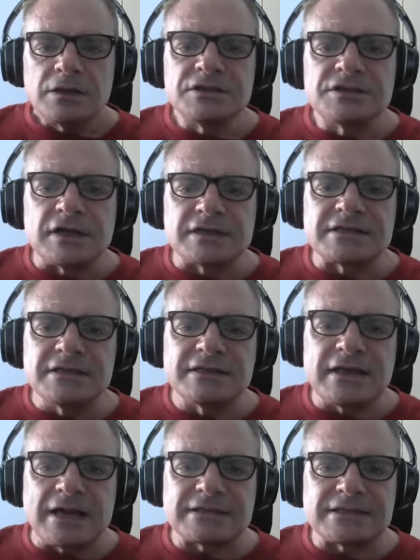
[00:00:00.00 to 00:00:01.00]
Doesn't
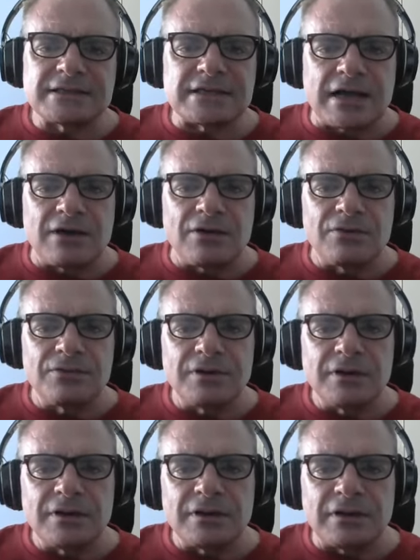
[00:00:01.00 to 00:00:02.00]
that
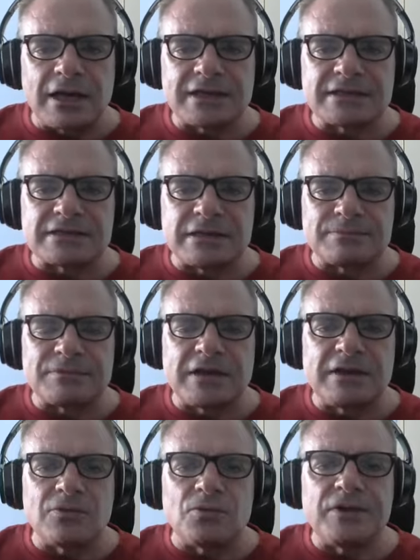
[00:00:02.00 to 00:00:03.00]
sound like
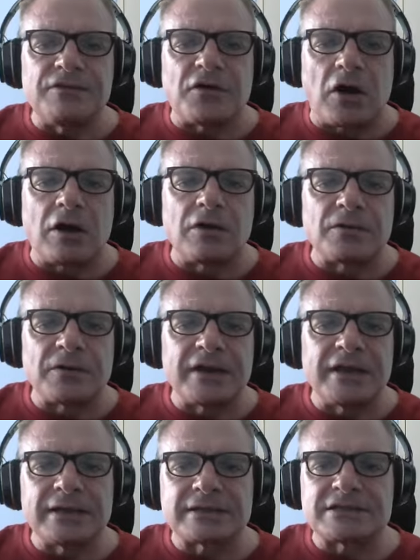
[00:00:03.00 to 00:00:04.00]
something we've
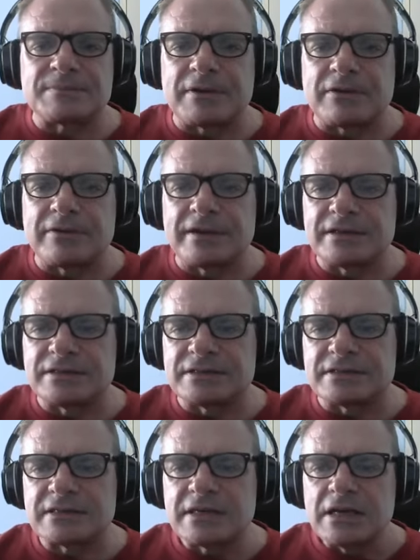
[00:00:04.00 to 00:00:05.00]
already experienced?
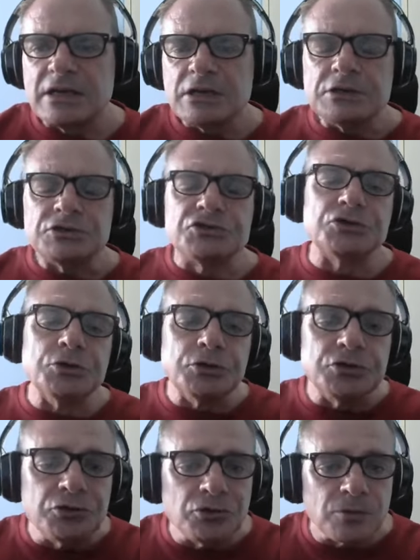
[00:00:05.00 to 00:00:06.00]
Do
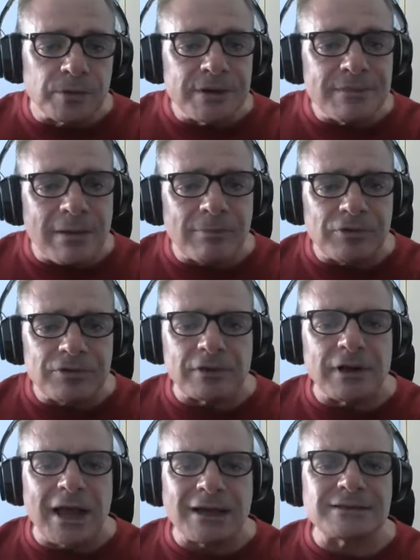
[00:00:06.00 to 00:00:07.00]
you remember the
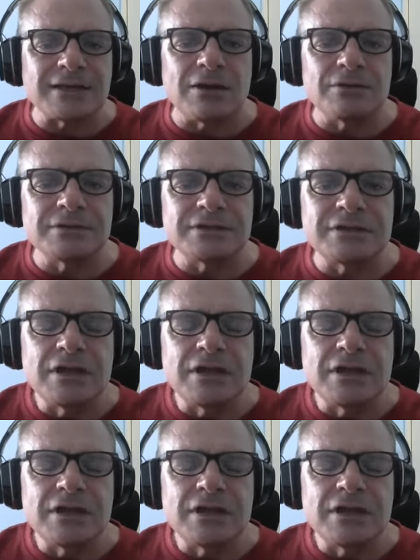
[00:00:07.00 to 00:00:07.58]
lockdowns?